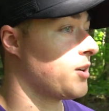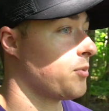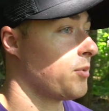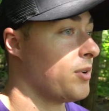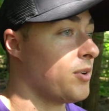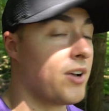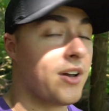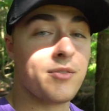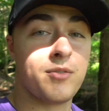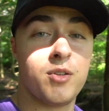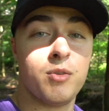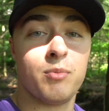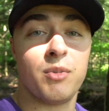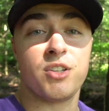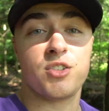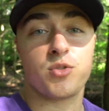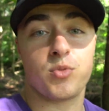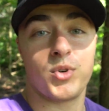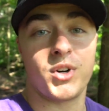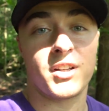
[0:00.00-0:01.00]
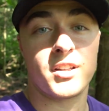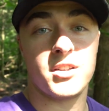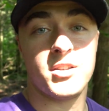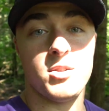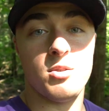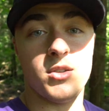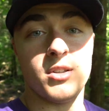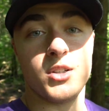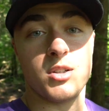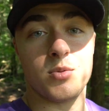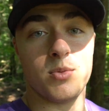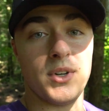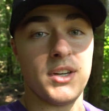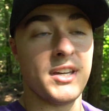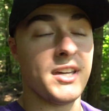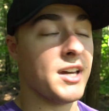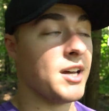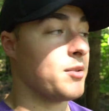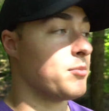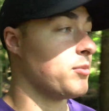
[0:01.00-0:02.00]
don't have too much work to do this
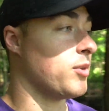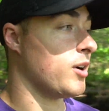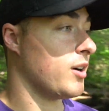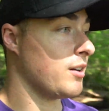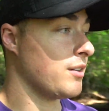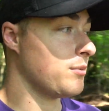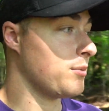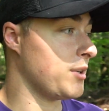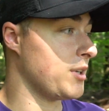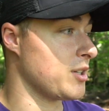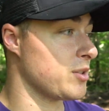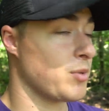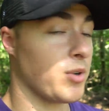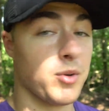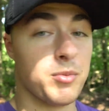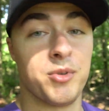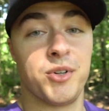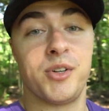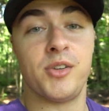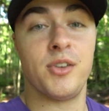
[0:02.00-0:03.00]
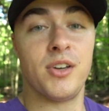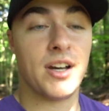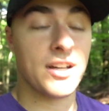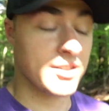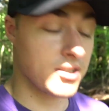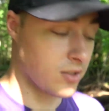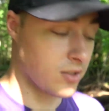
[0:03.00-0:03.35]
weekend, but may as well bring you guys